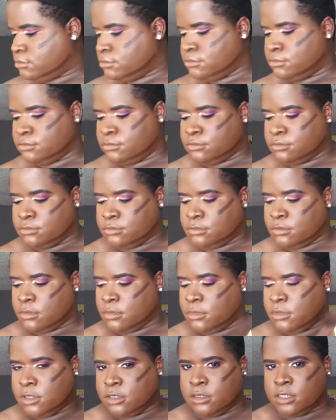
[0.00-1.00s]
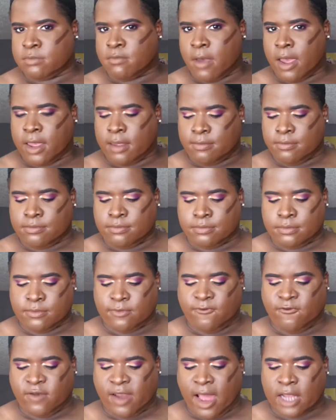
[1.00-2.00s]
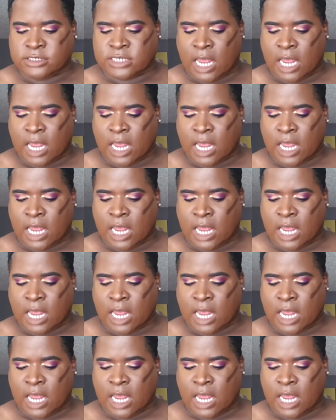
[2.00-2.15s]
This is my flat